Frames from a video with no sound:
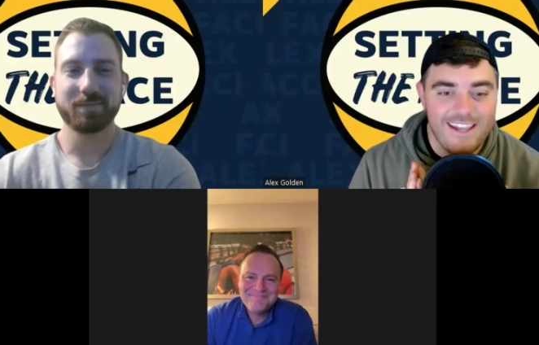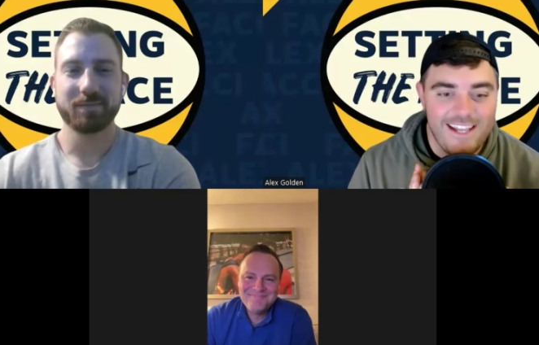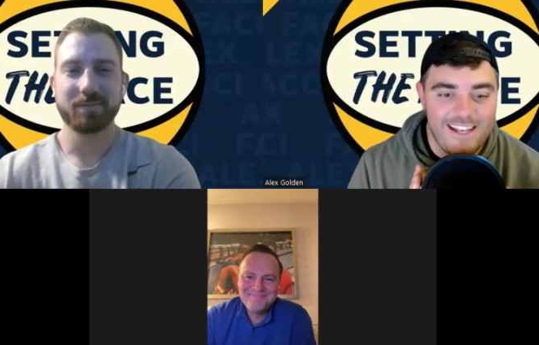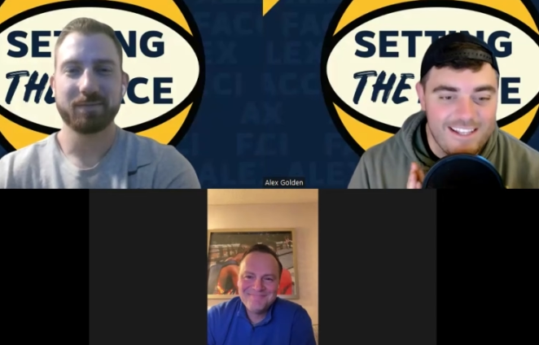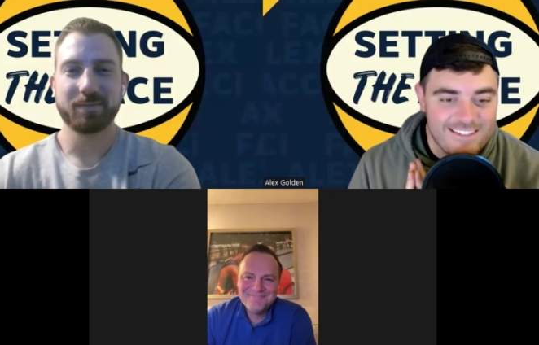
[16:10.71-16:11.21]

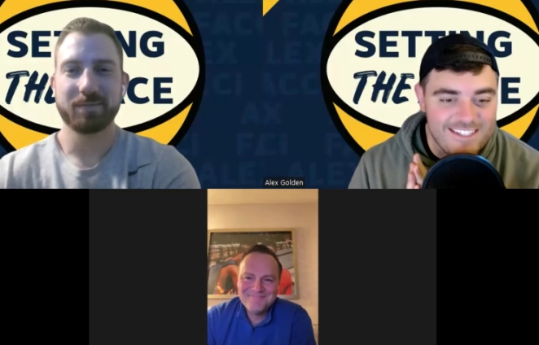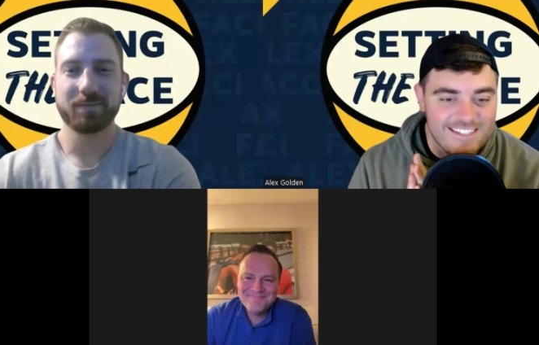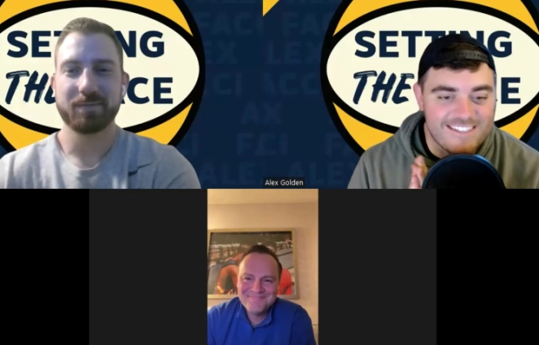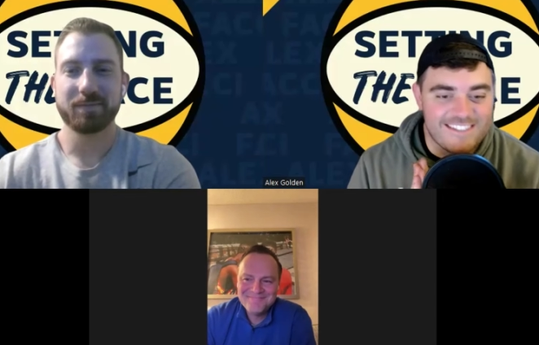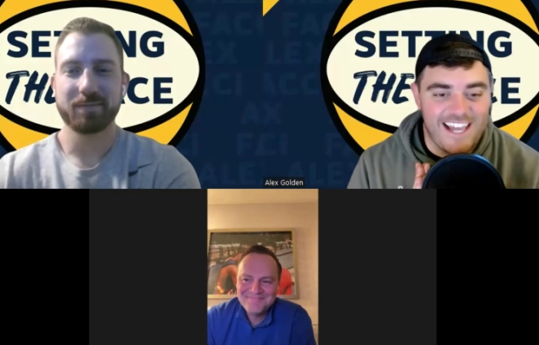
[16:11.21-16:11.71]
Speaker 1: It is
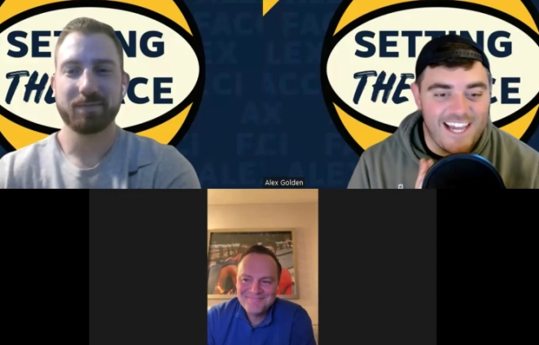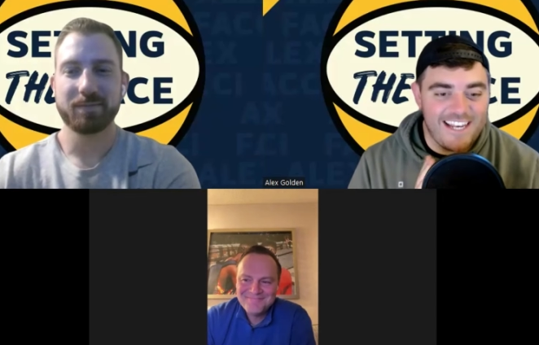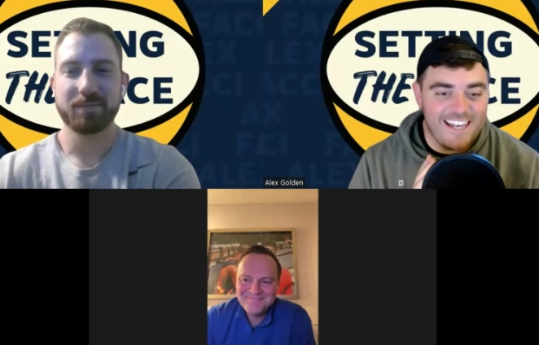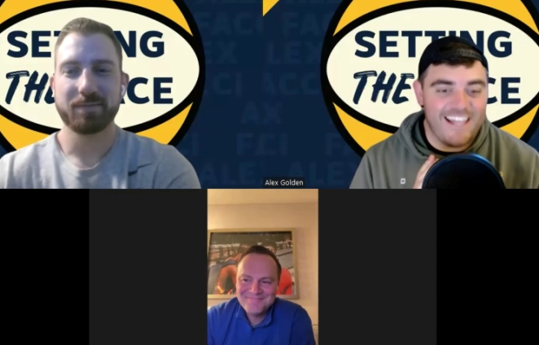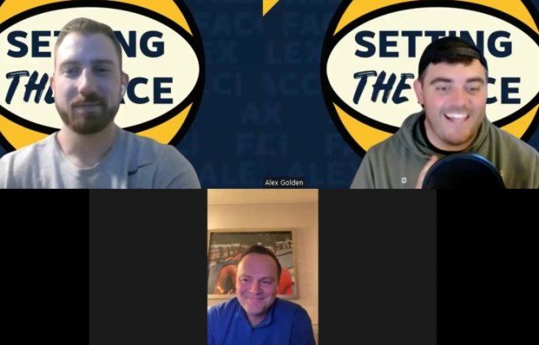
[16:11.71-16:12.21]
the
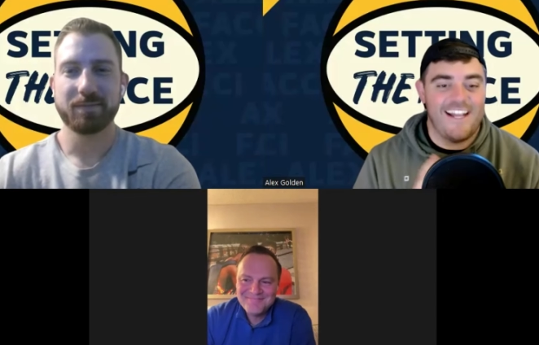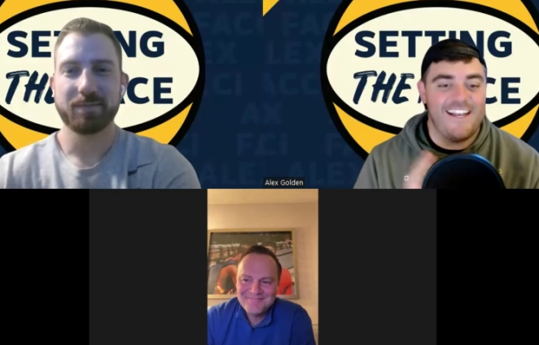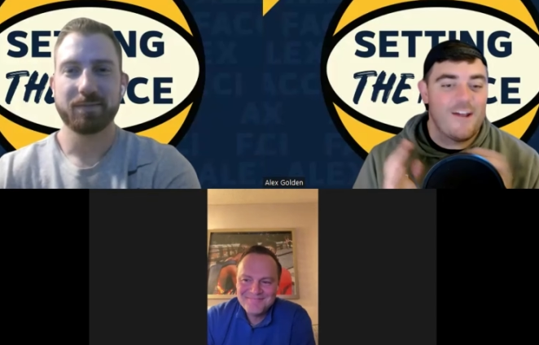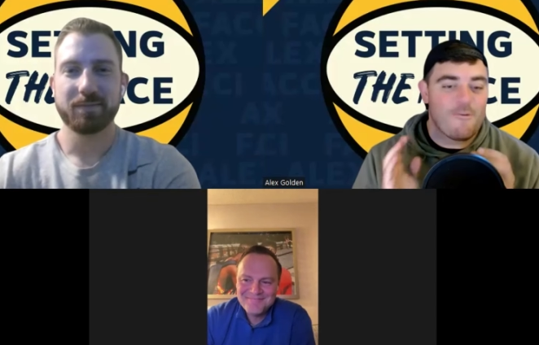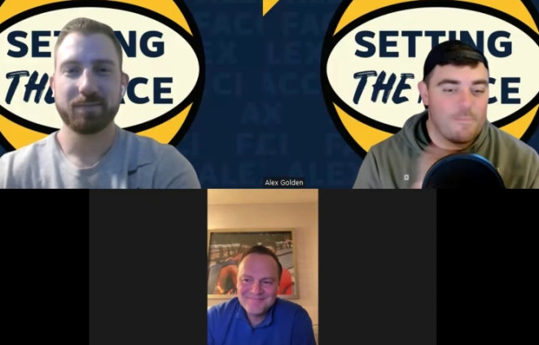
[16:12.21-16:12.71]

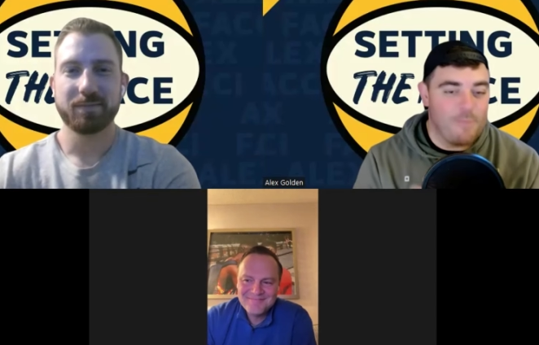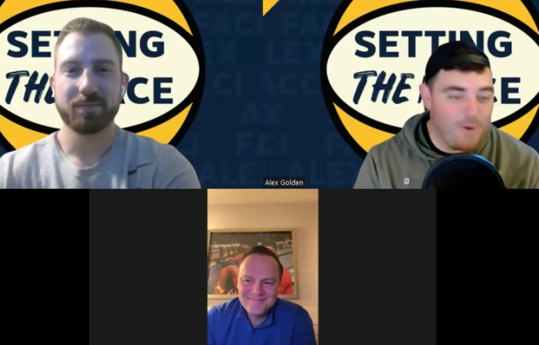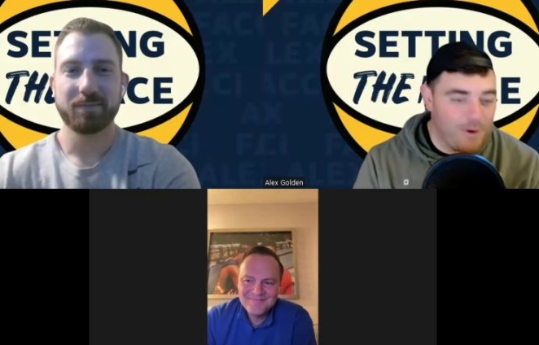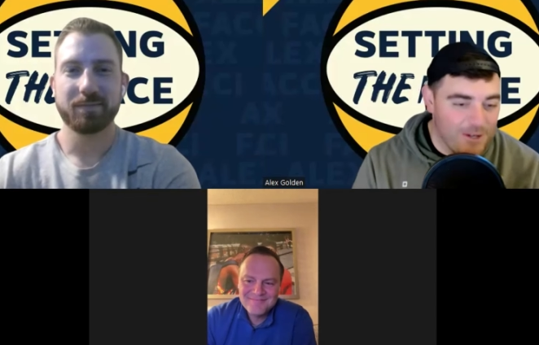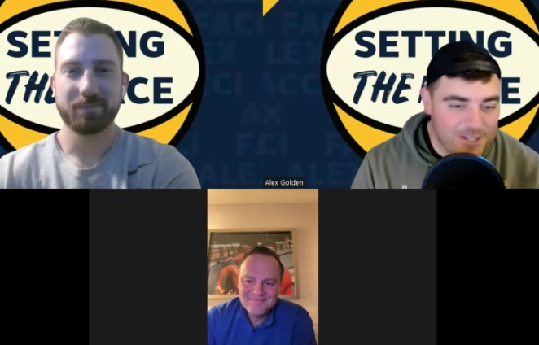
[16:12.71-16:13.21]
sideline
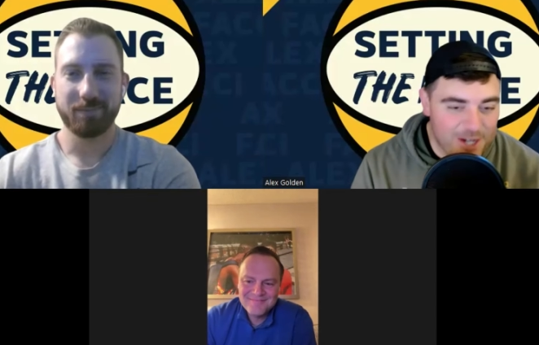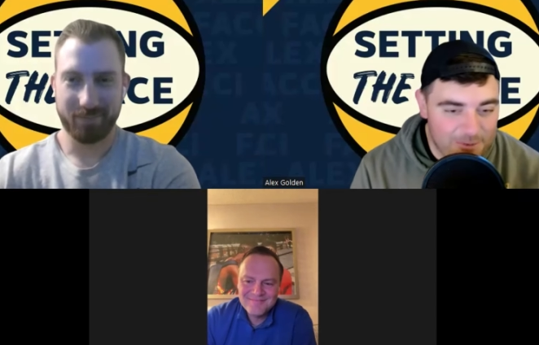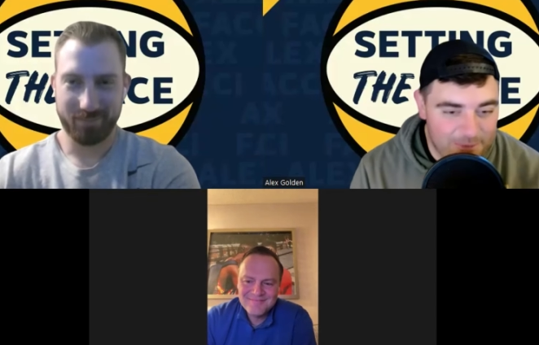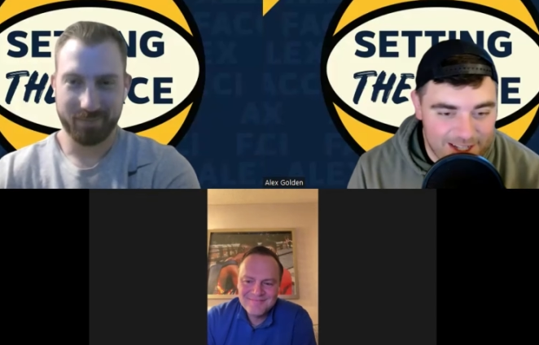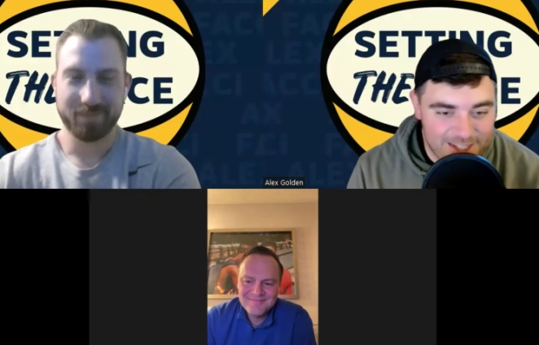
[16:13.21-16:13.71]
reporter, Jeremiah